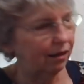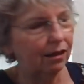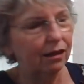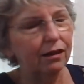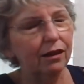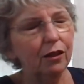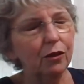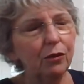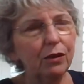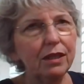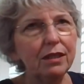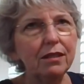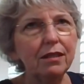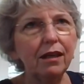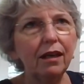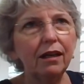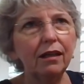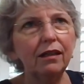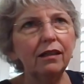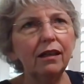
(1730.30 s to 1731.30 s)
there was
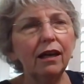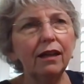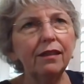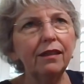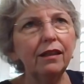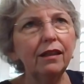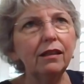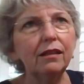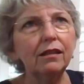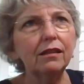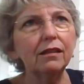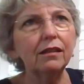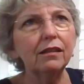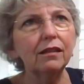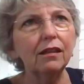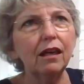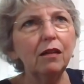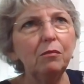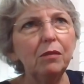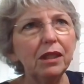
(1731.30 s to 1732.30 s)
a, I think,
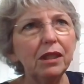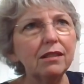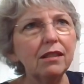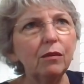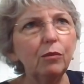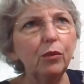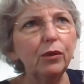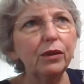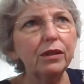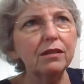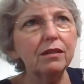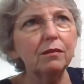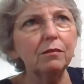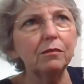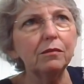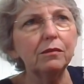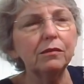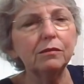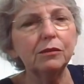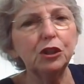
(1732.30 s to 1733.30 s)
a mix-up with
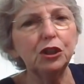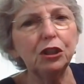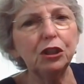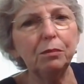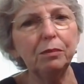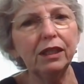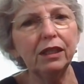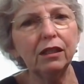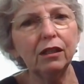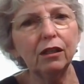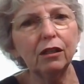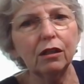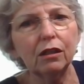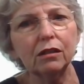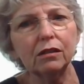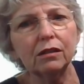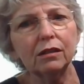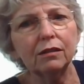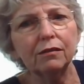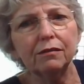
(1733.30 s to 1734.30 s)
some shipping
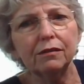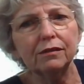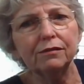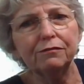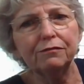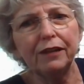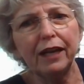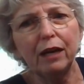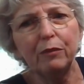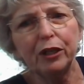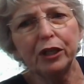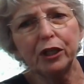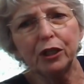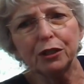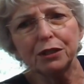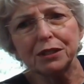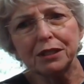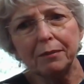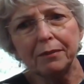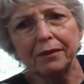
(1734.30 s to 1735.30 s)
or fabric or
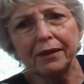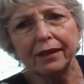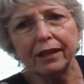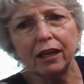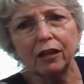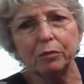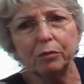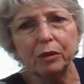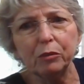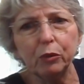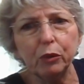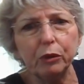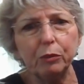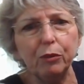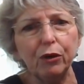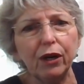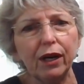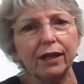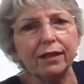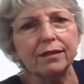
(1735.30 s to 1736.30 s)
something. I don't remember with
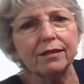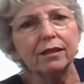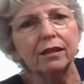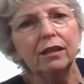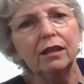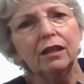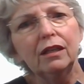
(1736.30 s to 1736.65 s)
price.